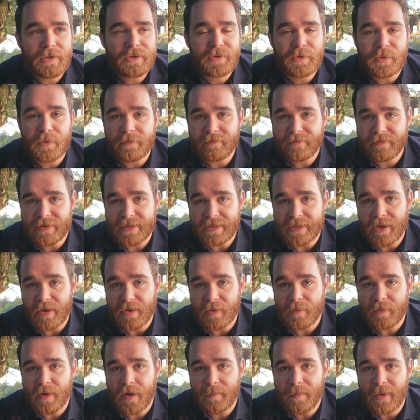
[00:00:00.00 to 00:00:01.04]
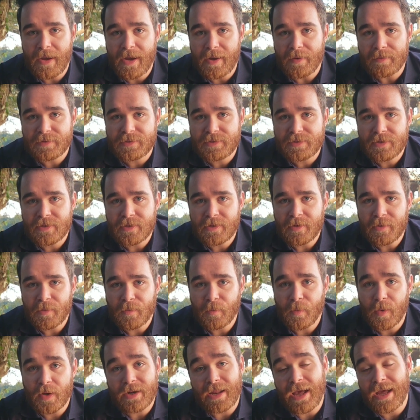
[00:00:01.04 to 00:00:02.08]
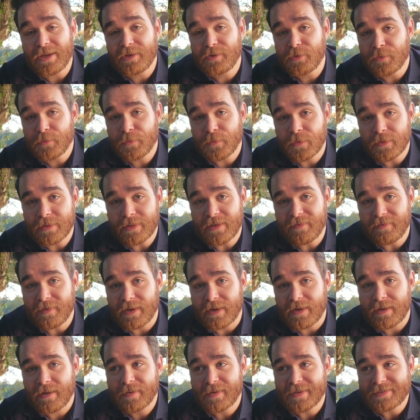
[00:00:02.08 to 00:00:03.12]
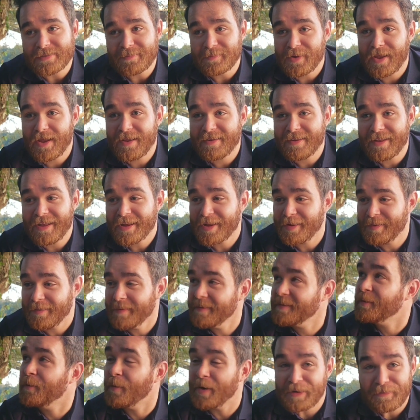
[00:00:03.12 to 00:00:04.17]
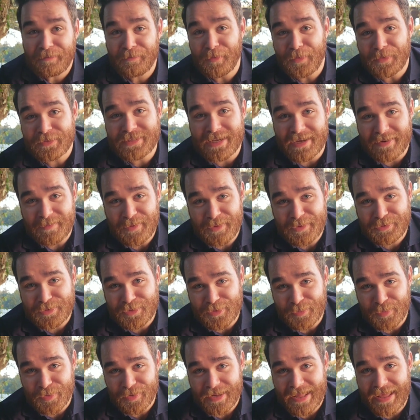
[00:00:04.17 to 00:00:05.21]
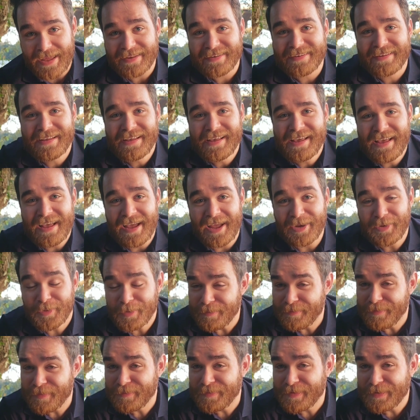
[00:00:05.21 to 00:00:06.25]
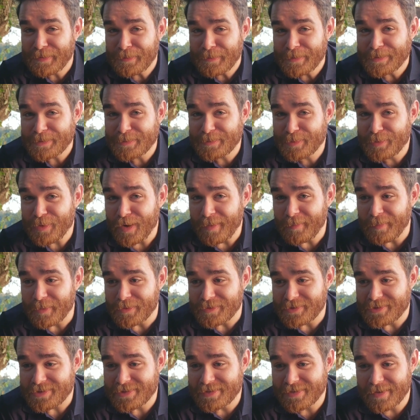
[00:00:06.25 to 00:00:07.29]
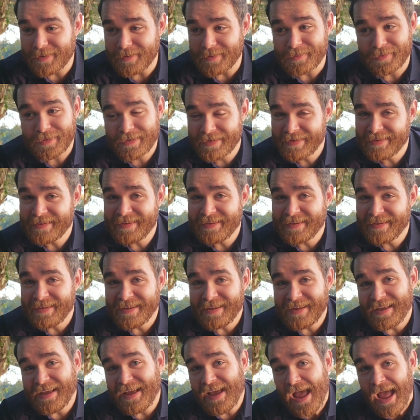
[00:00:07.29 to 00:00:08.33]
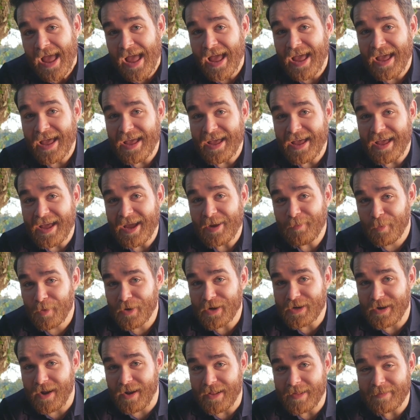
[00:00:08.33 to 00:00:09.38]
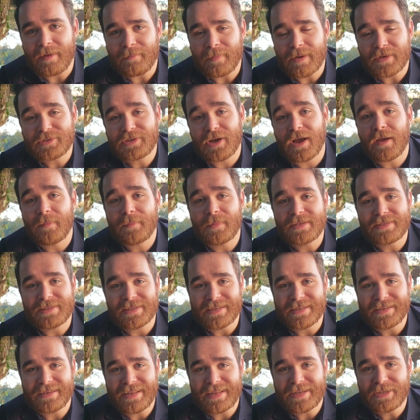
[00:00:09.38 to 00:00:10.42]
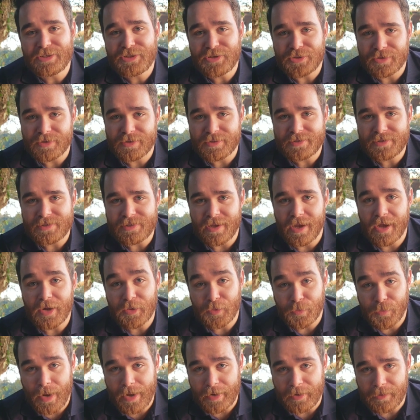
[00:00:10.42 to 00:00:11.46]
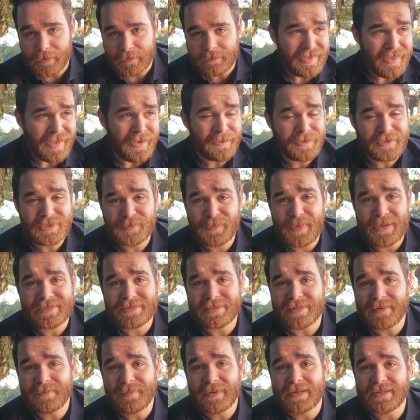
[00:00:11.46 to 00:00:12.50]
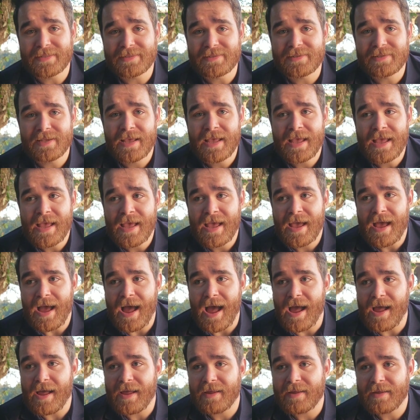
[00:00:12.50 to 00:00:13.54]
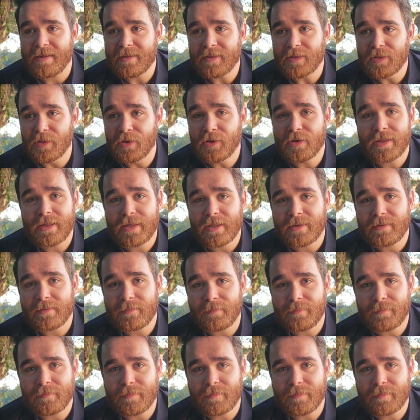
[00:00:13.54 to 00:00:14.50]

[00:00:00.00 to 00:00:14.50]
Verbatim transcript: wanted to do a video about what I do for a living because I'm not not quite a full-time YouTuber yet. I do have 53 subscribers, so working on it. My job is an insurance underwriter, which basically means I look at